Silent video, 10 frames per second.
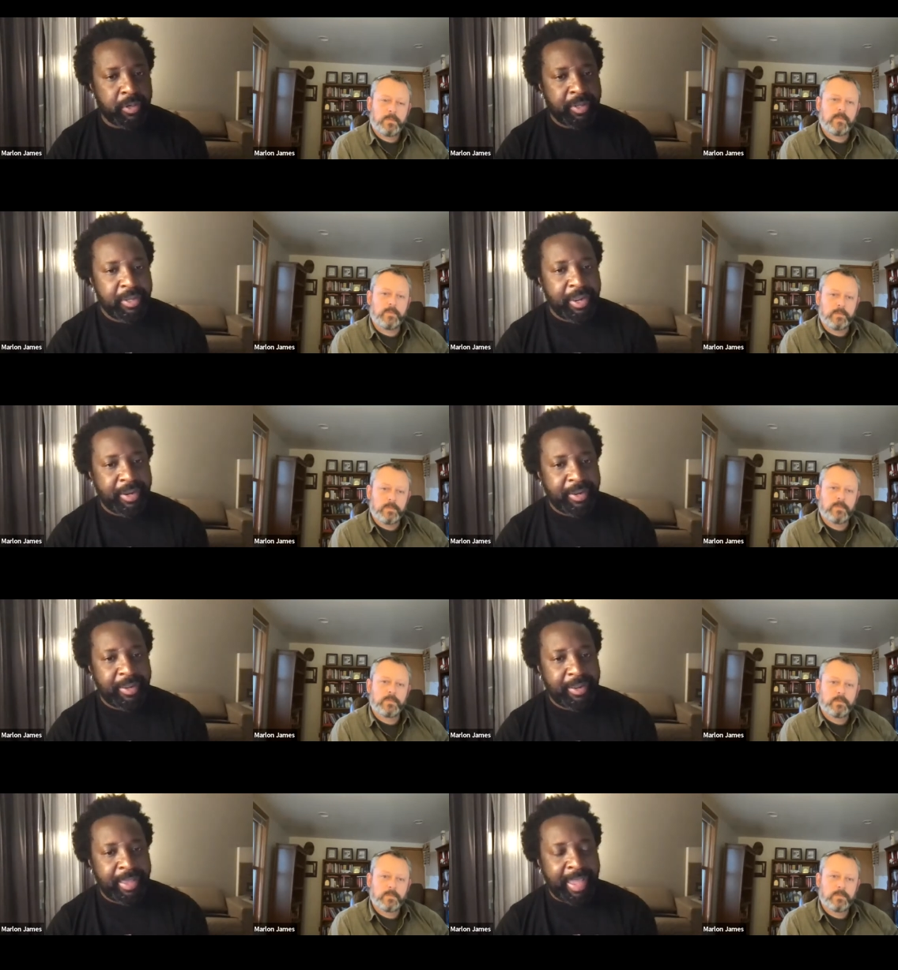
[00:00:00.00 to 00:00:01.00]
Speaker 1: Mm-hmm.
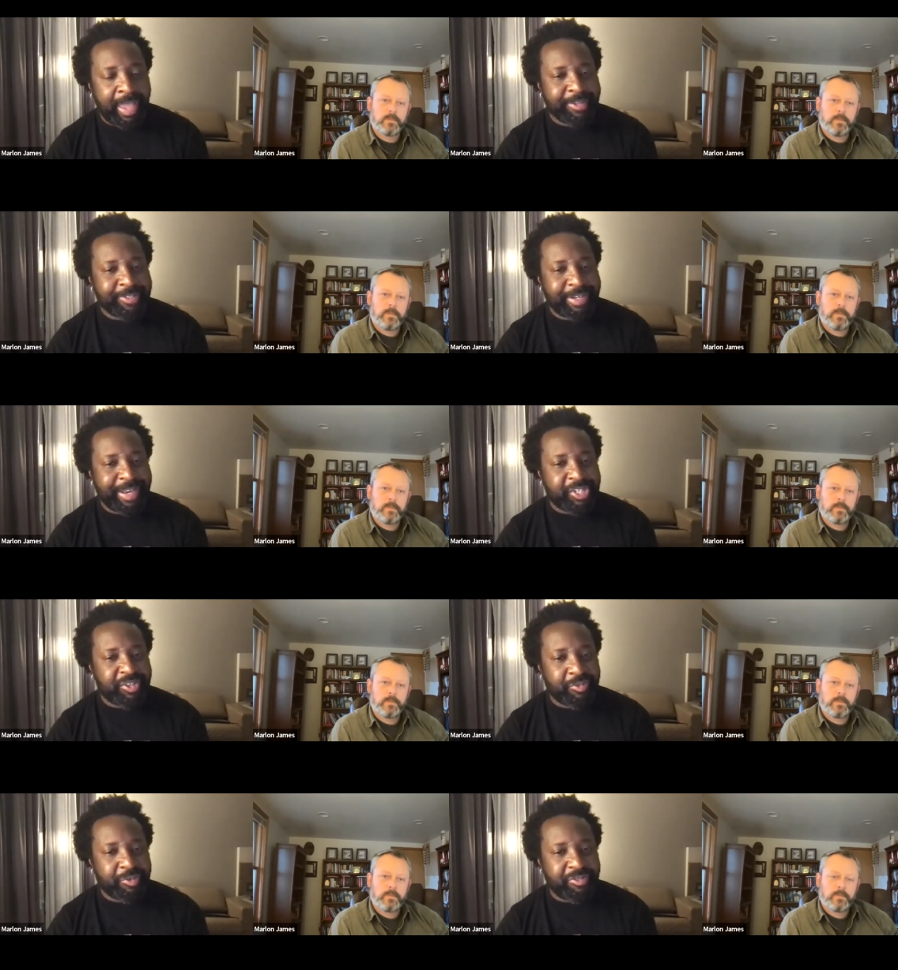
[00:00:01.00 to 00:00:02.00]
Like I get into
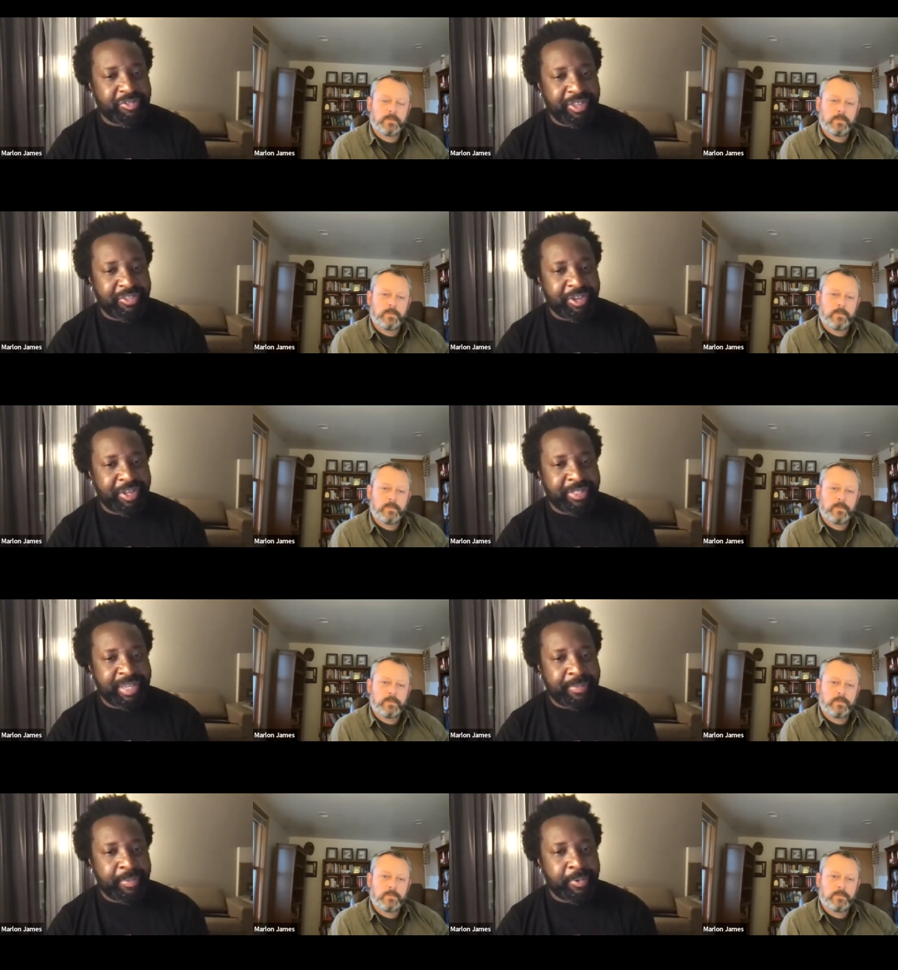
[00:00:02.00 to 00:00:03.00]
clashes with Christians all the
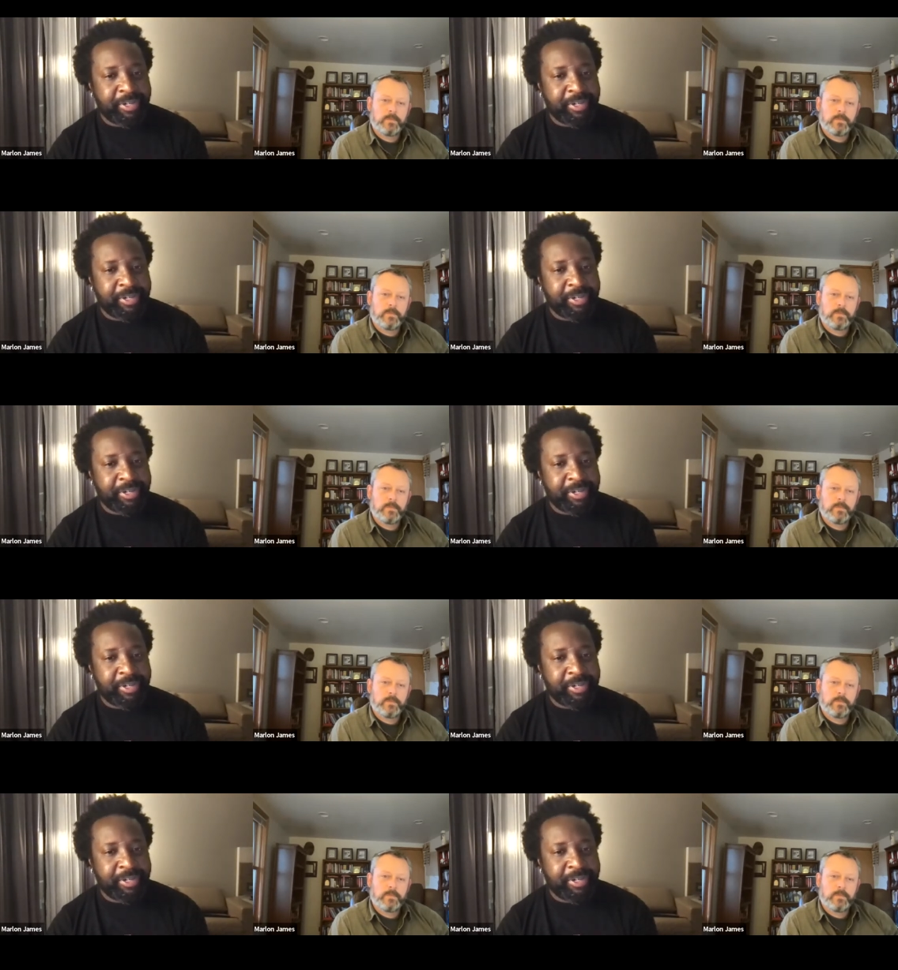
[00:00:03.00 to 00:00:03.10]
time about